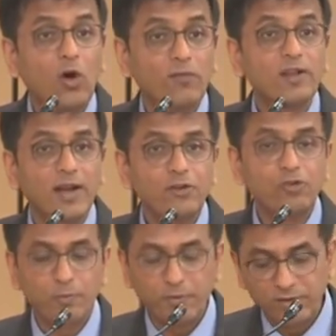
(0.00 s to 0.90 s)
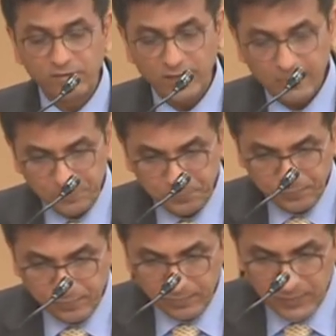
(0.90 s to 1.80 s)
of the right to privacy.
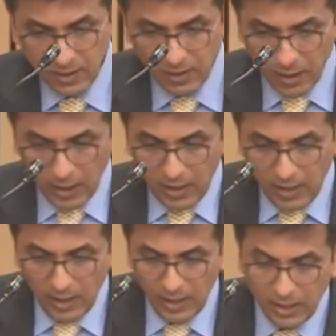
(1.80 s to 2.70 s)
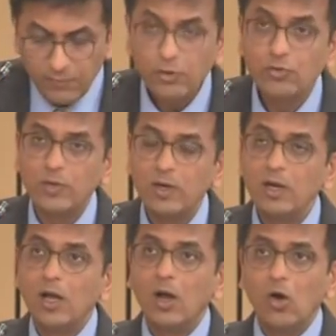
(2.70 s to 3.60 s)

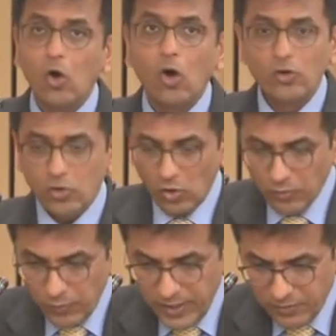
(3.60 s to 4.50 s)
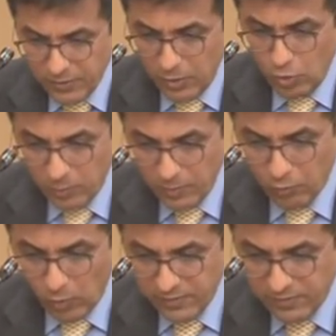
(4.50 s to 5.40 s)
Individual or concrete human
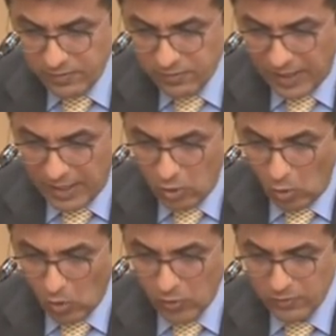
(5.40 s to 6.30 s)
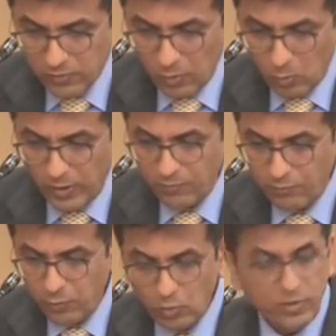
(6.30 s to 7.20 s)
voices and laws, when
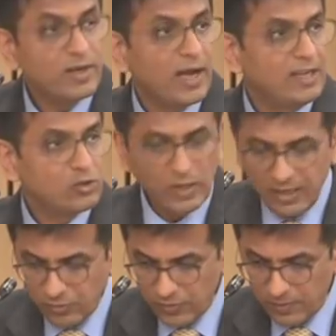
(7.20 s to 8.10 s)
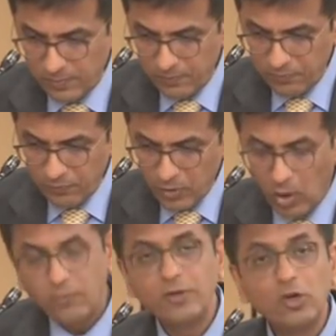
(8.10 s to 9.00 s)
viewed in isolation,
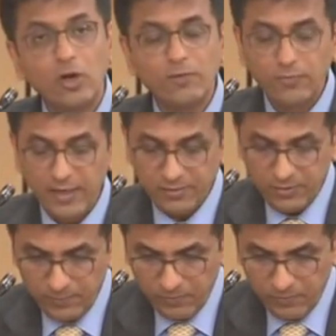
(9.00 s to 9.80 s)
often conflict.